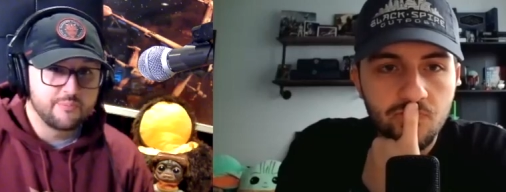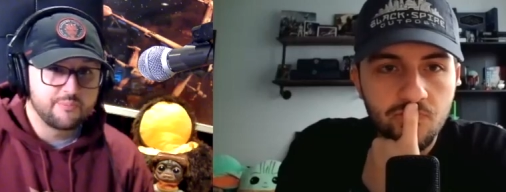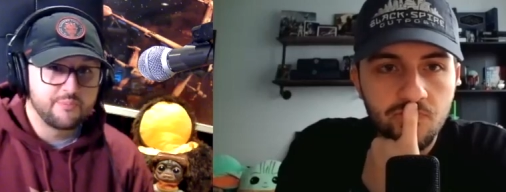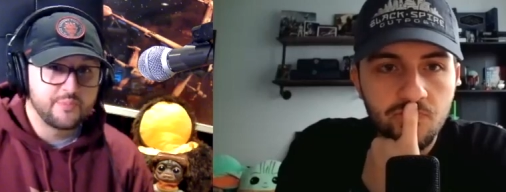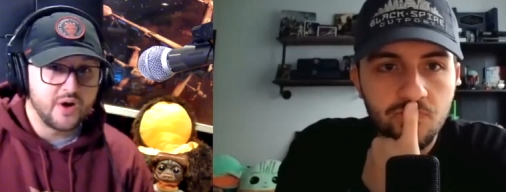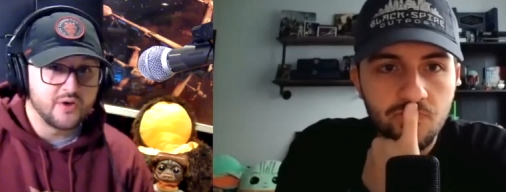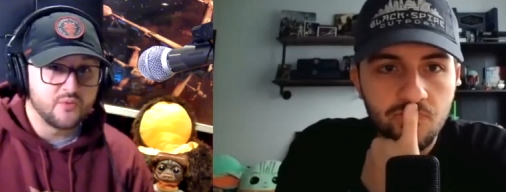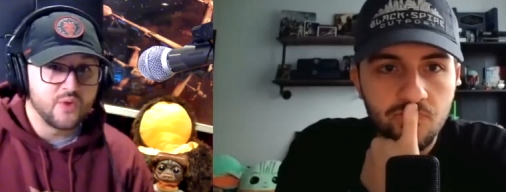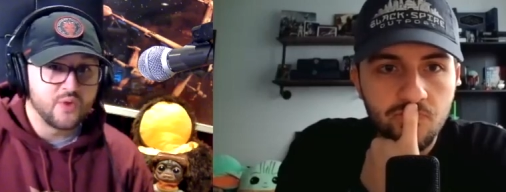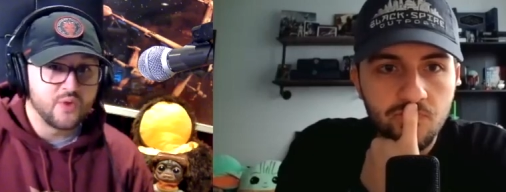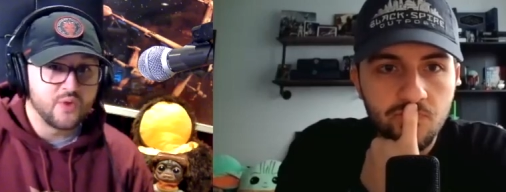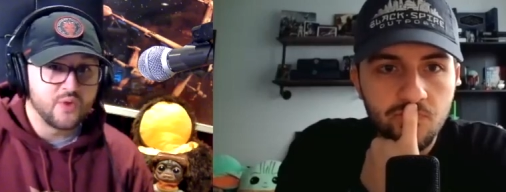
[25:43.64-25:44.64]
Speaker 1: but when
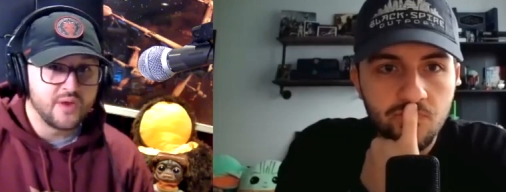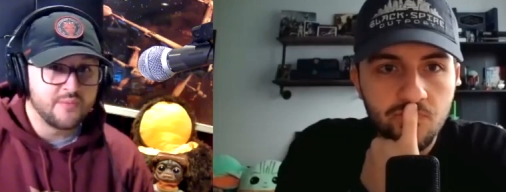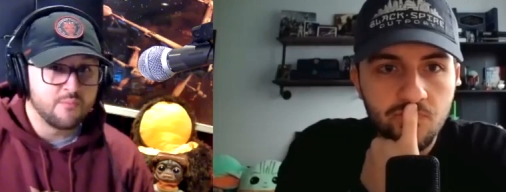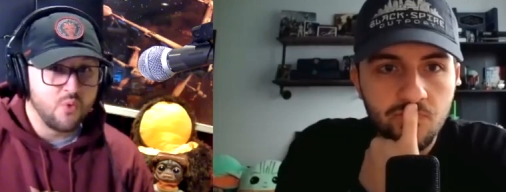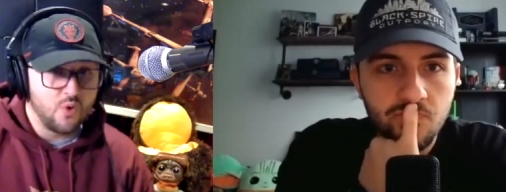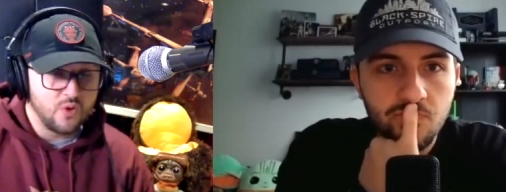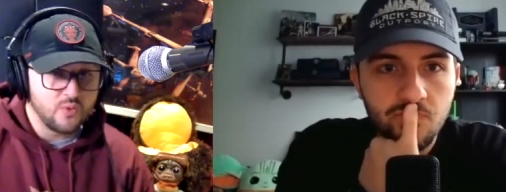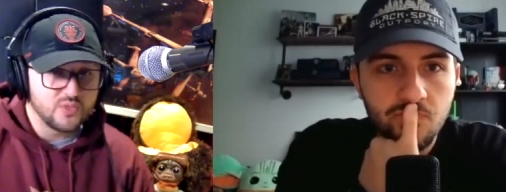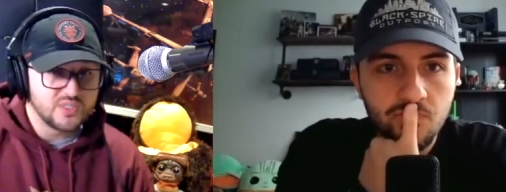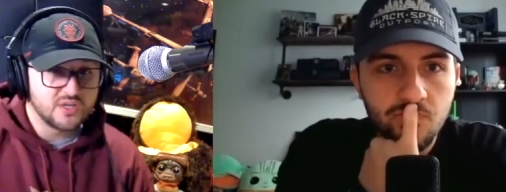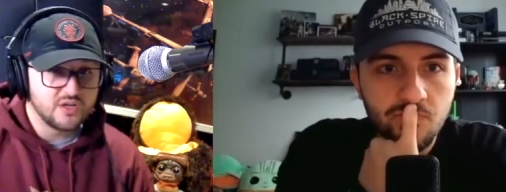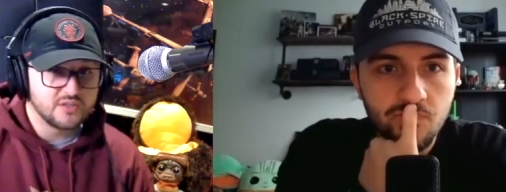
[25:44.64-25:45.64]
Maul was
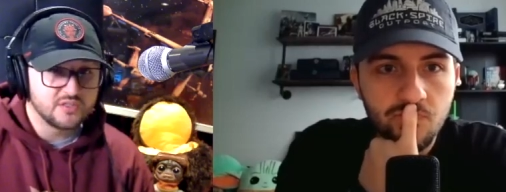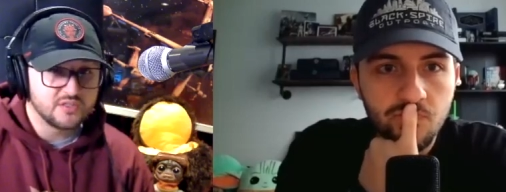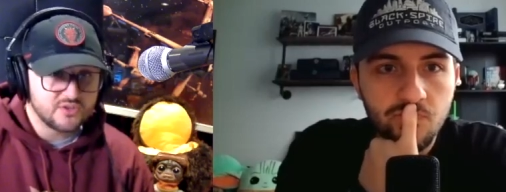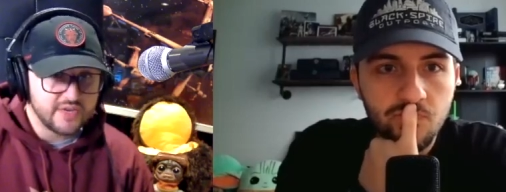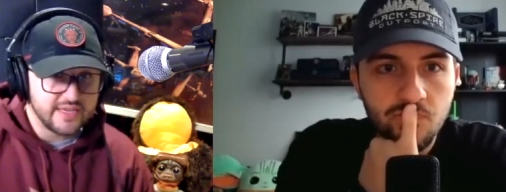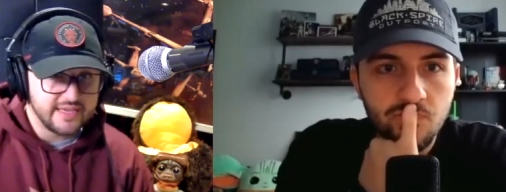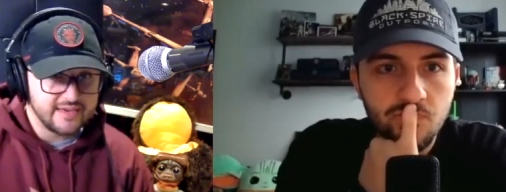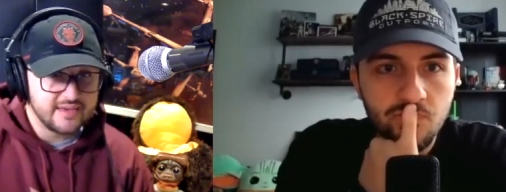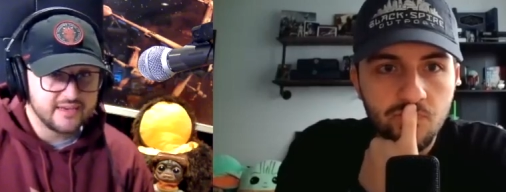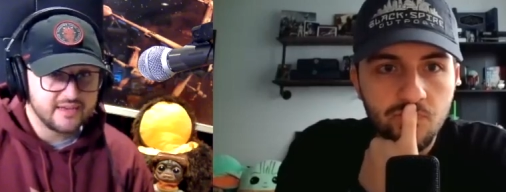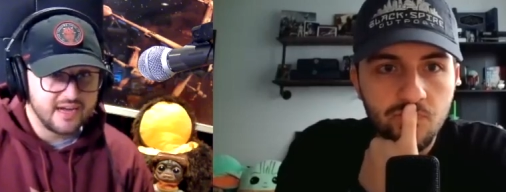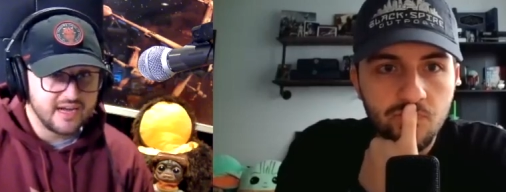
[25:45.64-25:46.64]
on the screen,
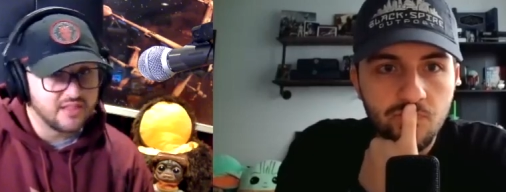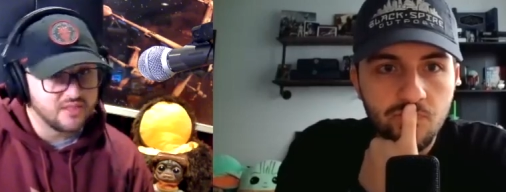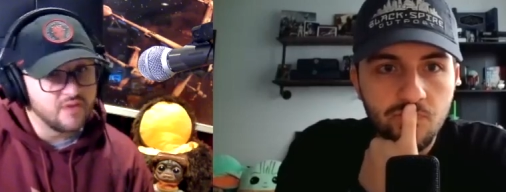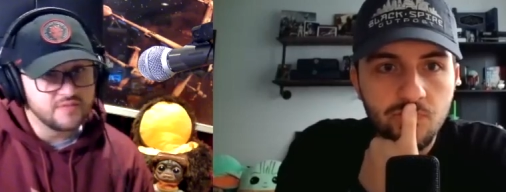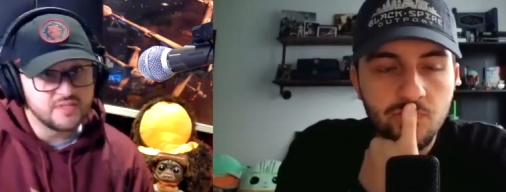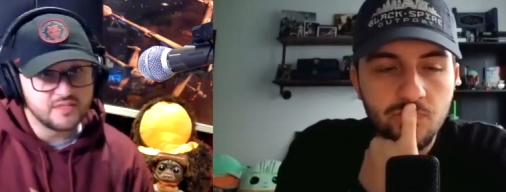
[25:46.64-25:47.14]
I loved it.